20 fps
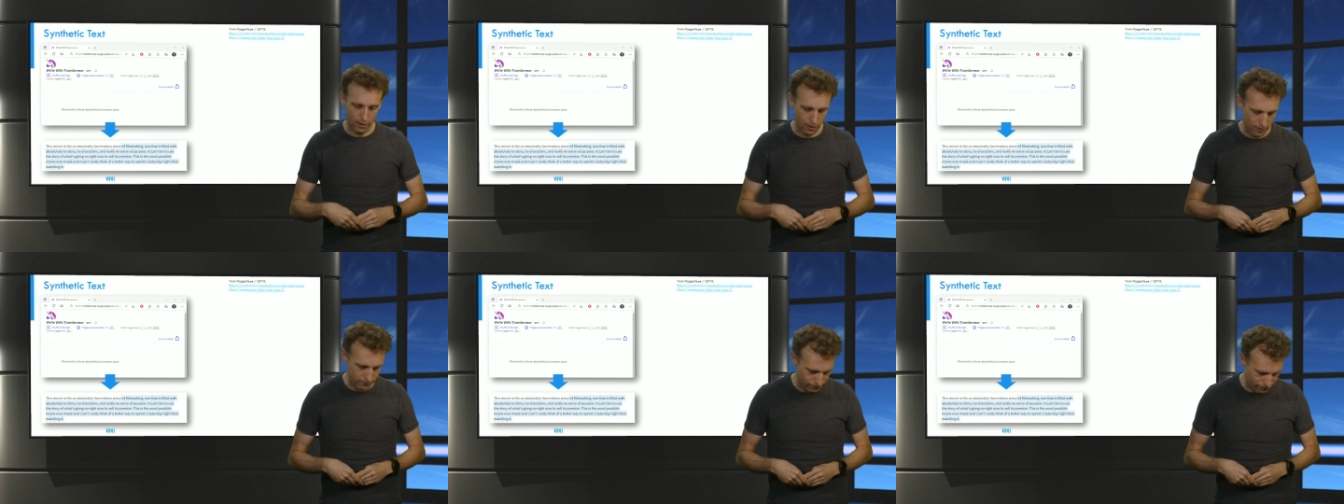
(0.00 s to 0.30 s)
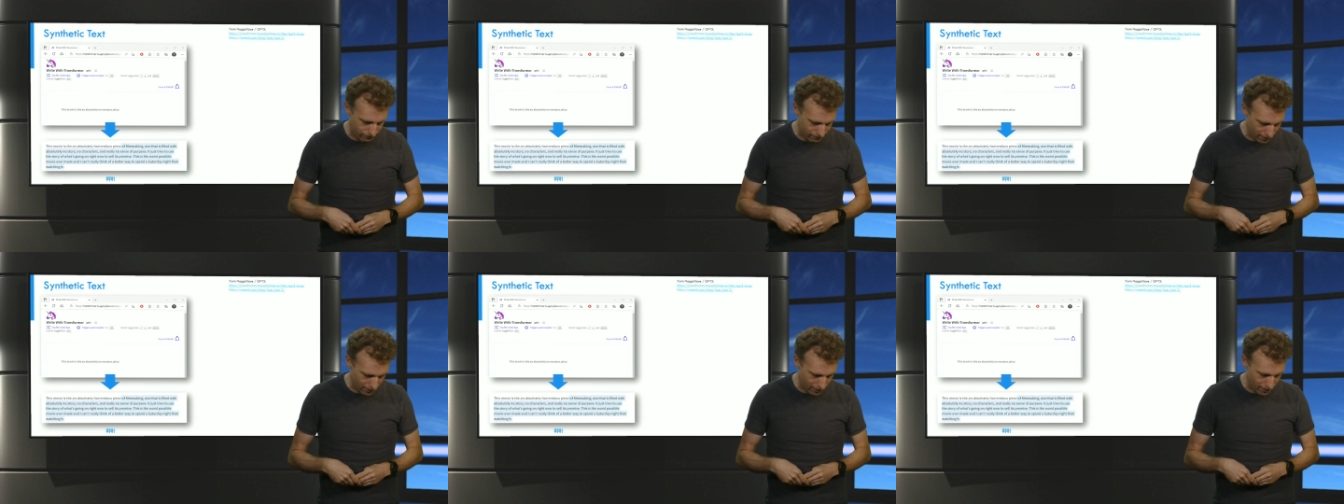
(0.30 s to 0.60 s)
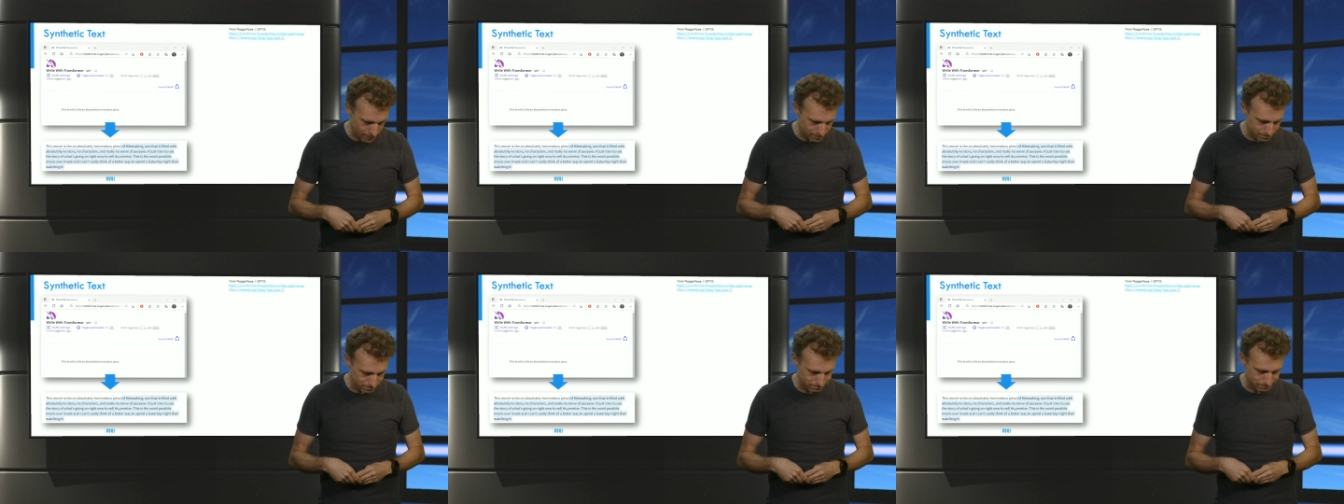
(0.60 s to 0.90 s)
of
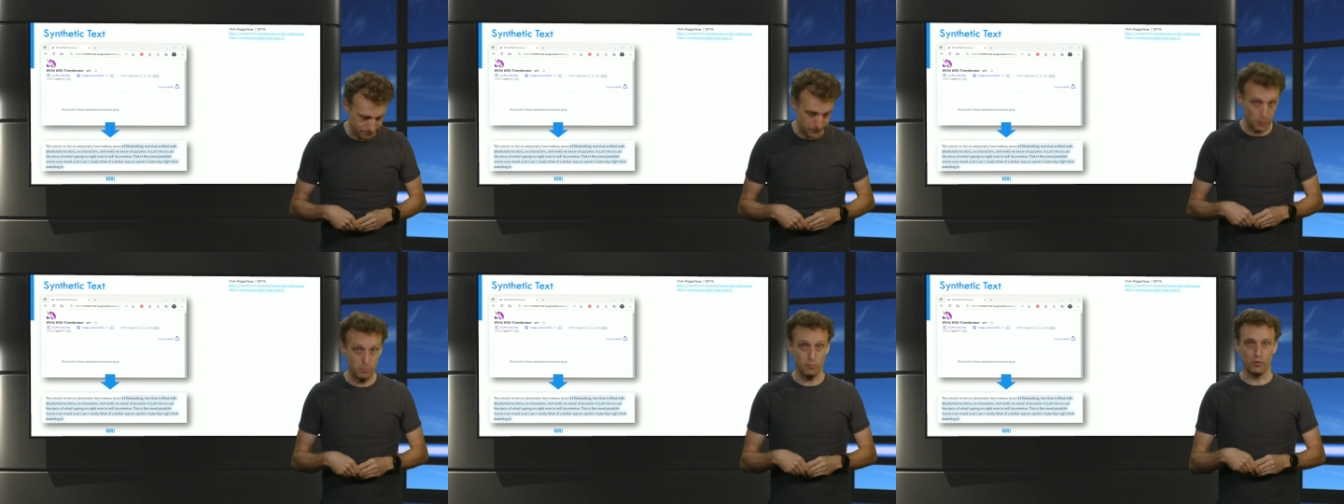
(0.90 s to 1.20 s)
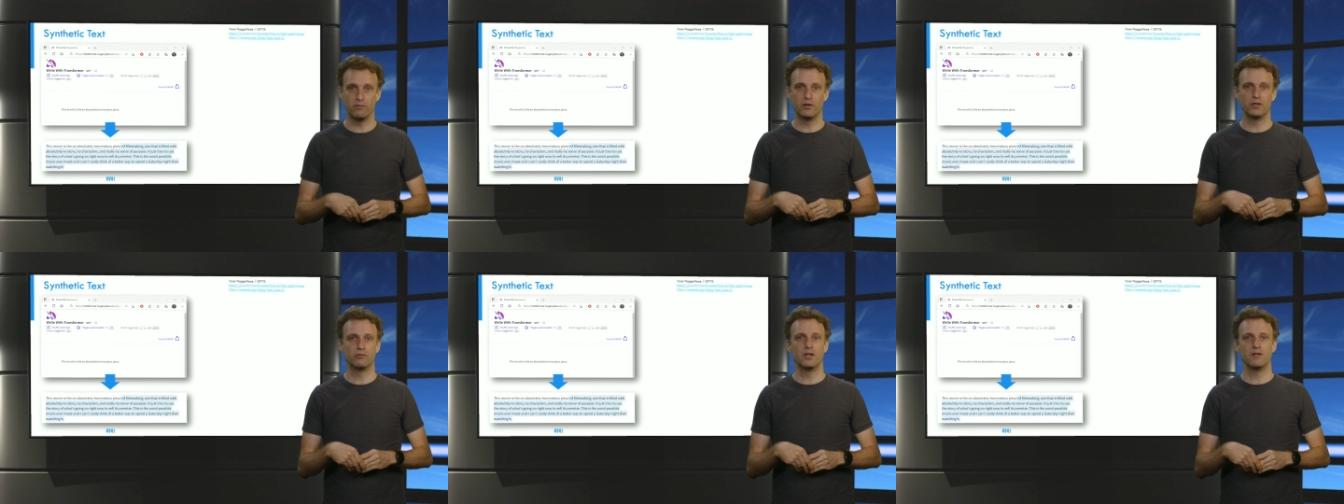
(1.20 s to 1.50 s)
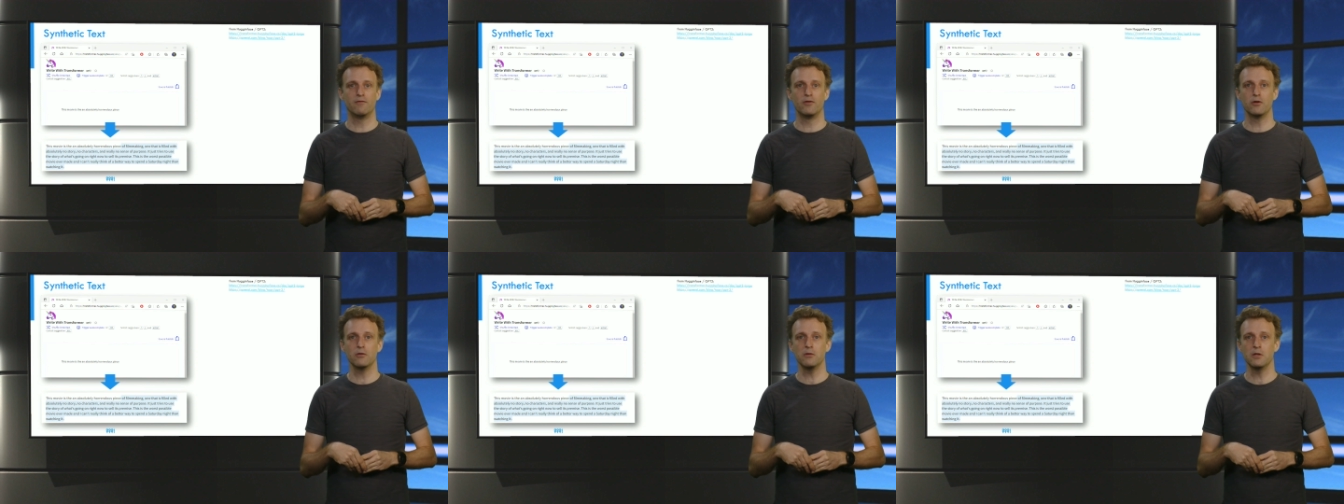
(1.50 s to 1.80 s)
a movie
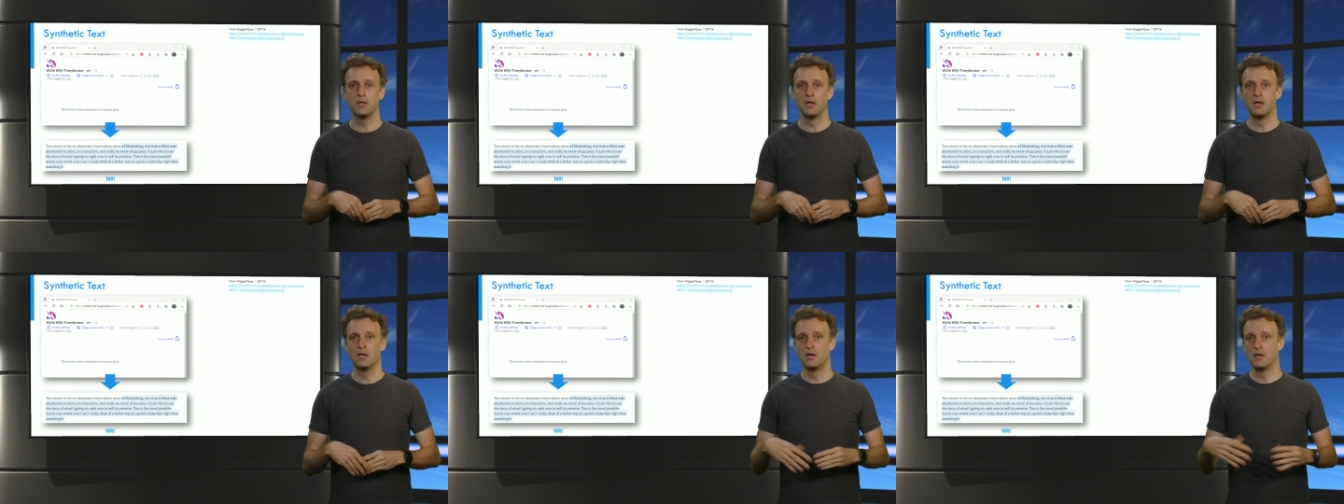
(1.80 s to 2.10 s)
review,